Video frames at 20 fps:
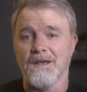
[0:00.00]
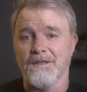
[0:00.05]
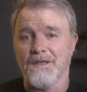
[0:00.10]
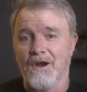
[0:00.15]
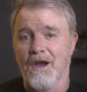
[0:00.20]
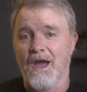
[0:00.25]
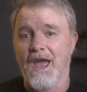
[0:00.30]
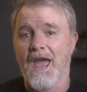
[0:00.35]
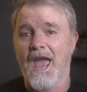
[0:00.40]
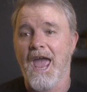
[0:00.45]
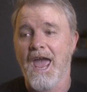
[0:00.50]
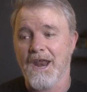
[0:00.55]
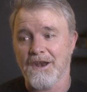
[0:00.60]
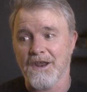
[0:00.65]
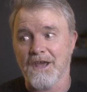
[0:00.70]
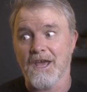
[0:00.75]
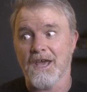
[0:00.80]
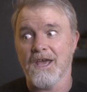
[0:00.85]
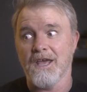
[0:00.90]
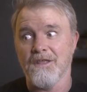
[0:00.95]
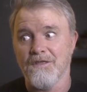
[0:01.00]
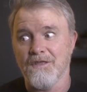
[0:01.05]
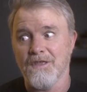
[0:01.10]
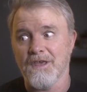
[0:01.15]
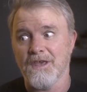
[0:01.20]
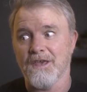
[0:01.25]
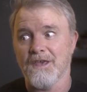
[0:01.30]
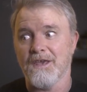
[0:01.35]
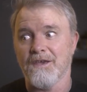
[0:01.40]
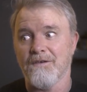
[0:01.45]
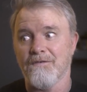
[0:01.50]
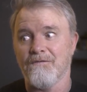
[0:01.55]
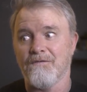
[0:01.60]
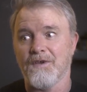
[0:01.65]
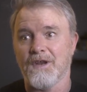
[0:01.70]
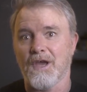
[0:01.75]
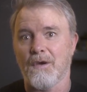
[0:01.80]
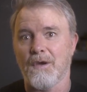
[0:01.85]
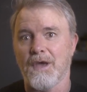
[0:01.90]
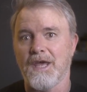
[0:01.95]
that I had in the
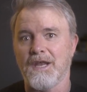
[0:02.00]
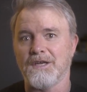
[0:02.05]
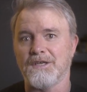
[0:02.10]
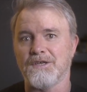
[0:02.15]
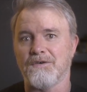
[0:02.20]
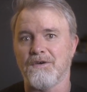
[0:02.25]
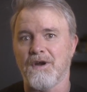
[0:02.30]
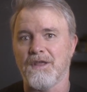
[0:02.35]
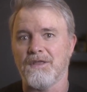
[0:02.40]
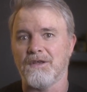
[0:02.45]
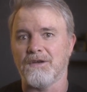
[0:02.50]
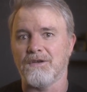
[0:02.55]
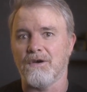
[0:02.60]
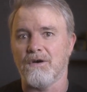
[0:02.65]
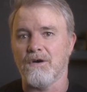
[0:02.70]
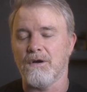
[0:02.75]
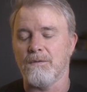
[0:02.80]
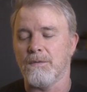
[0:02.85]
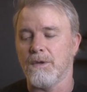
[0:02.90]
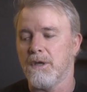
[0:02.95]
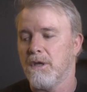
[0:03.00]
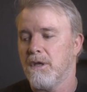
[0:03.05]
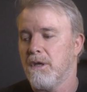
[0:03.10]
video editor at the time.